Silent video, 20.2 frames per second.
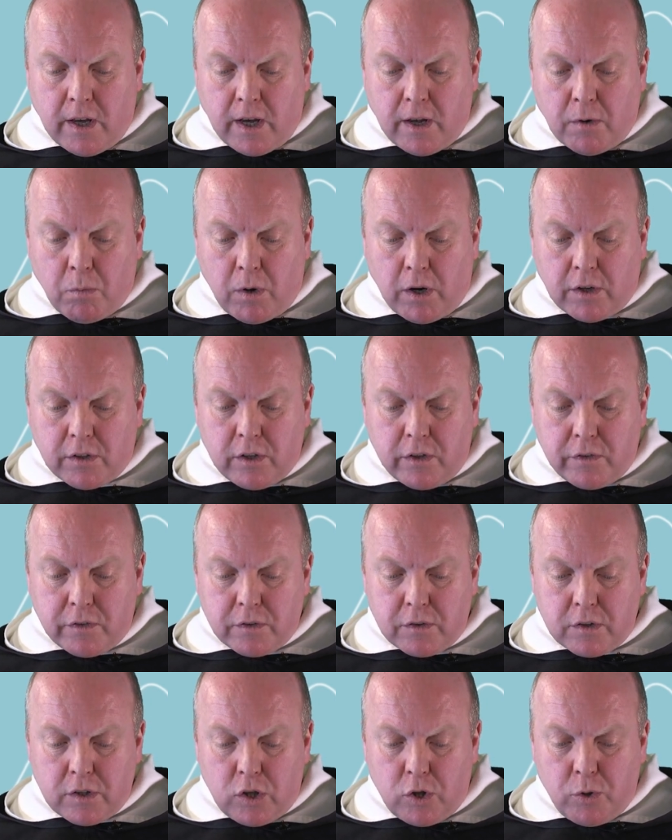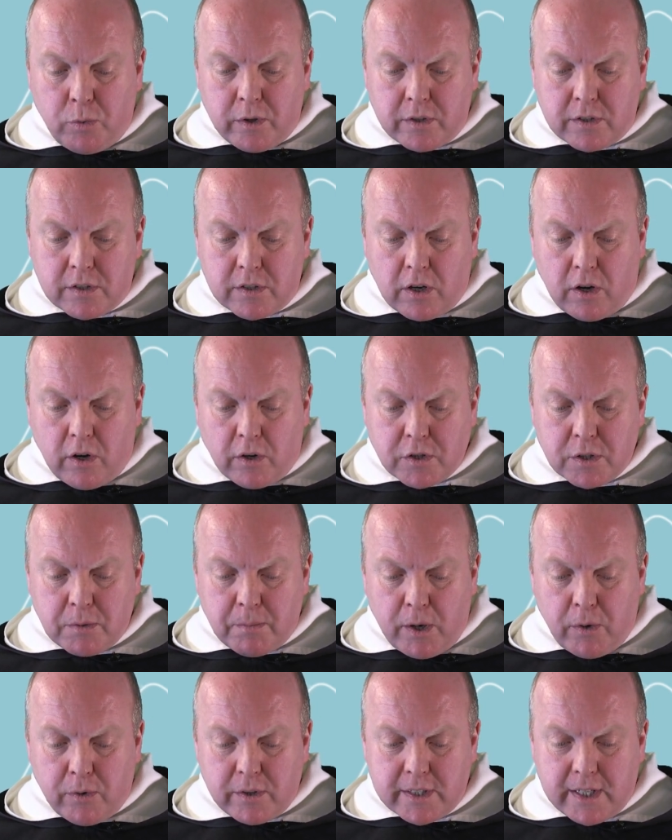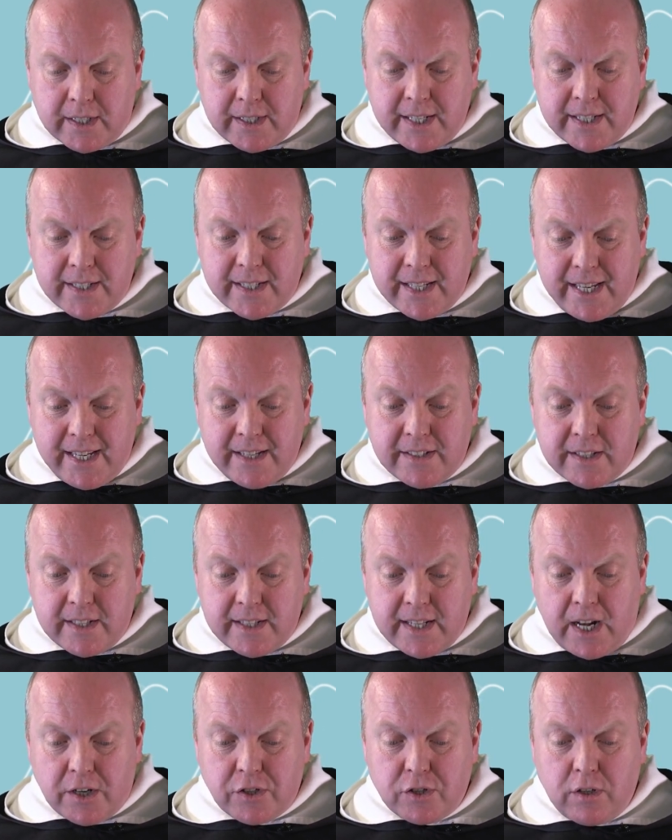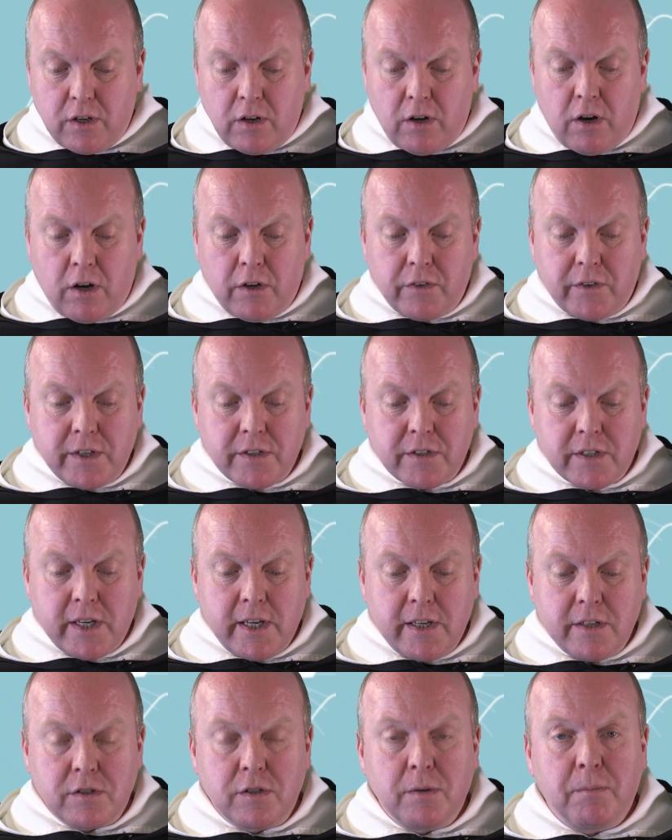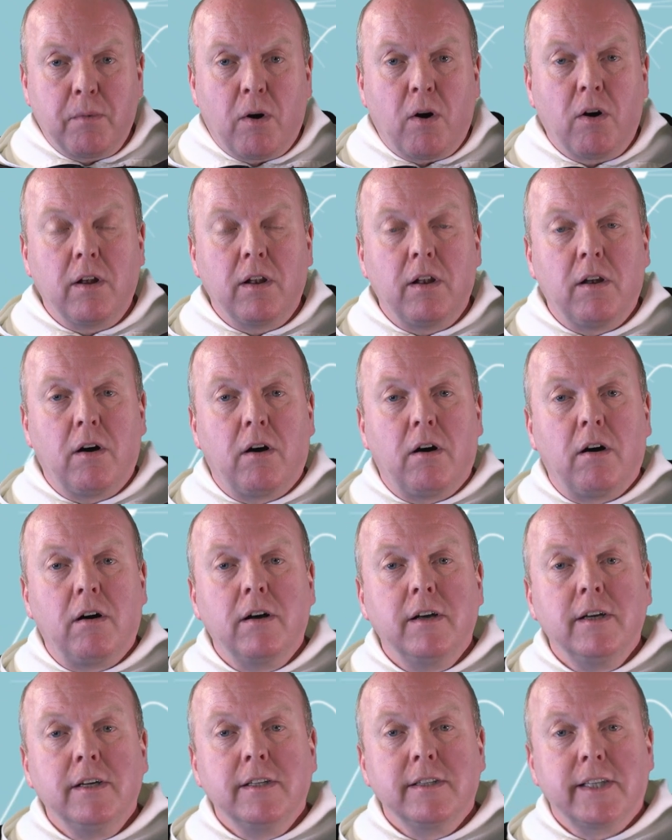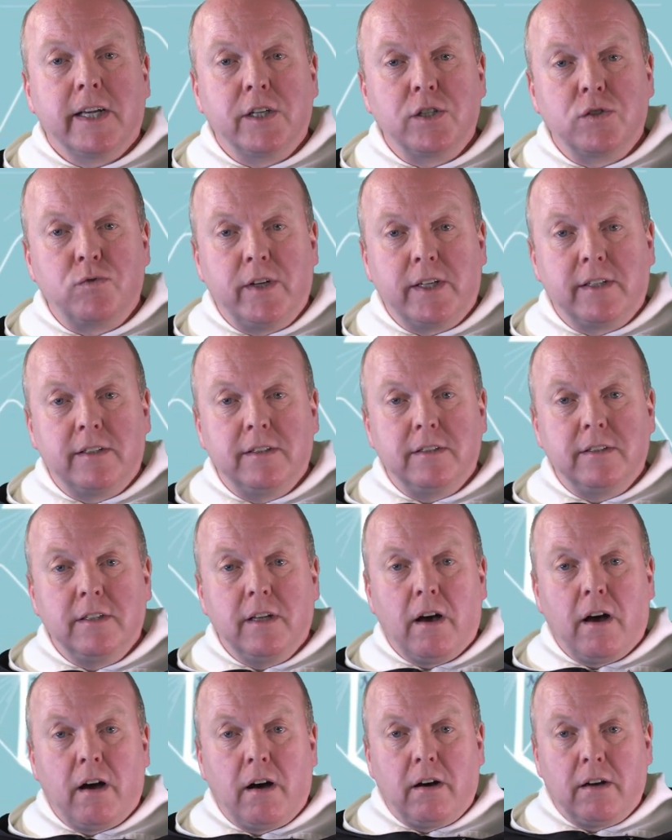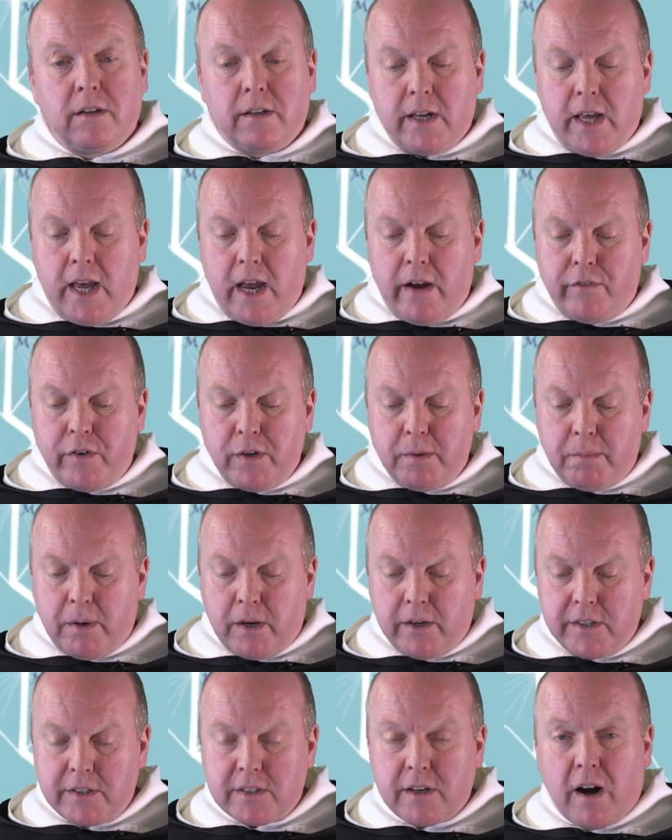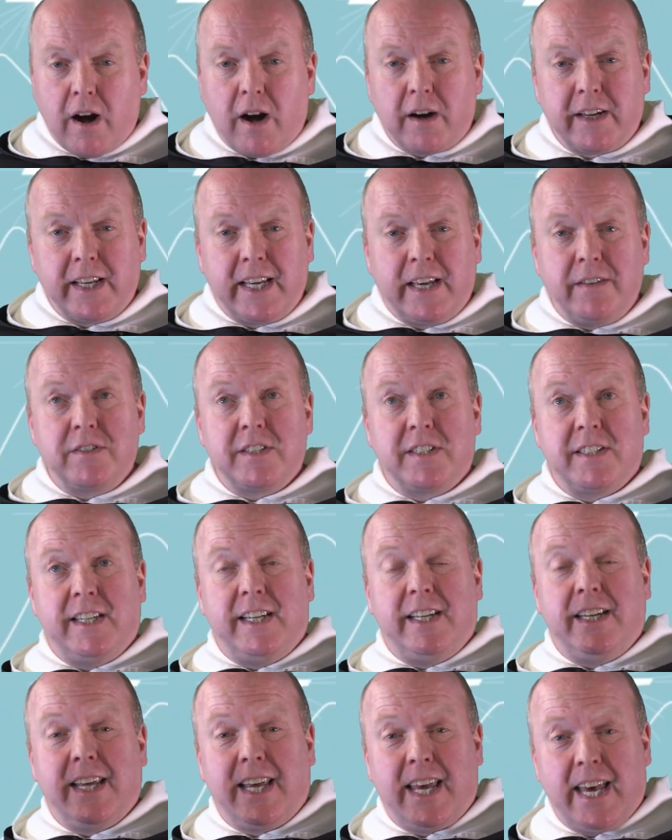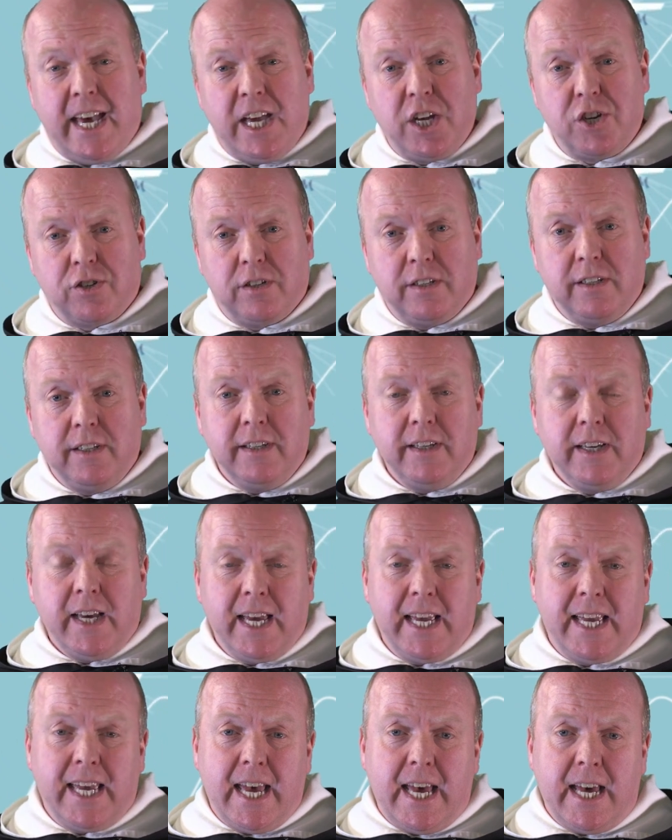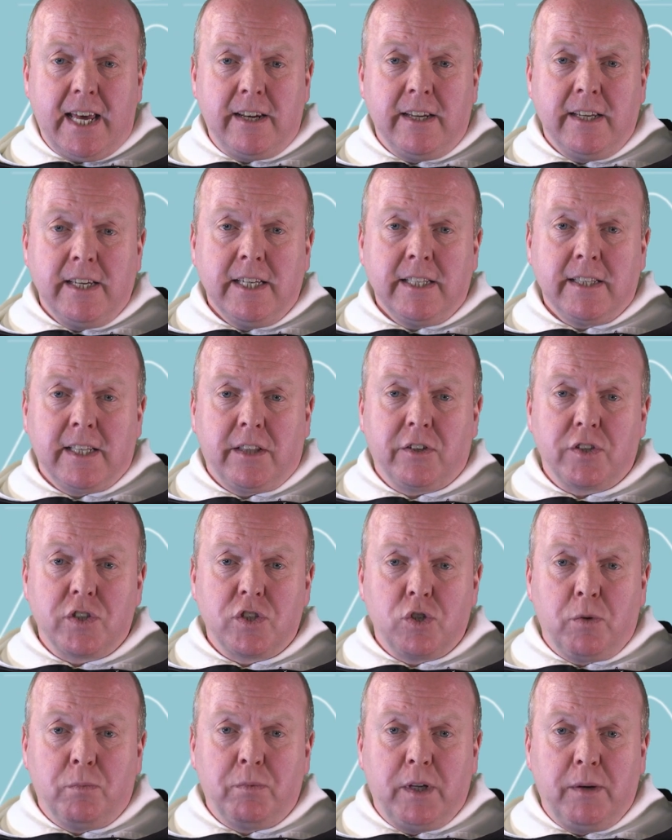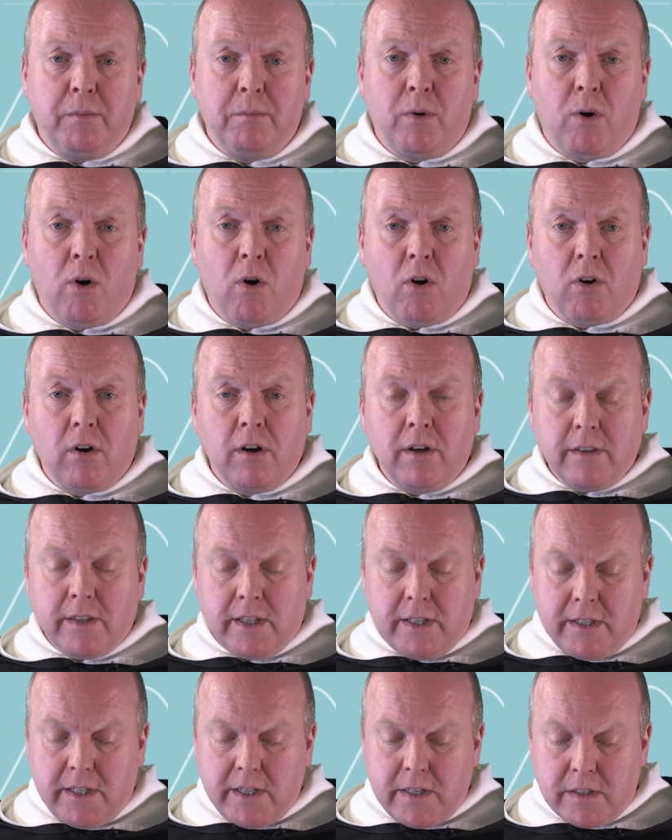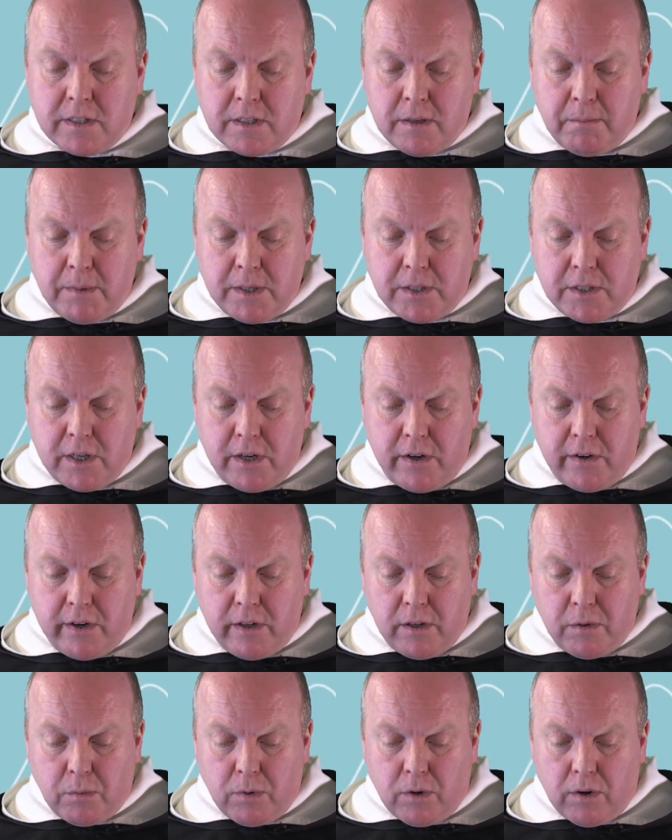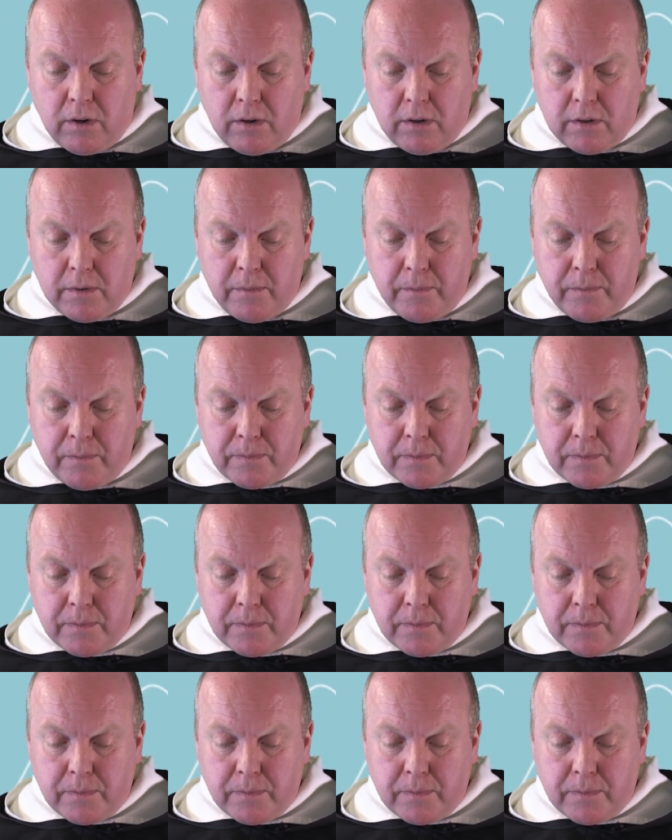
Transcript: And what Lewis talks about is that this is the natural law, this is the moral law that is written on everybody's heart and gives us an indication, again, that there's something more than this material world.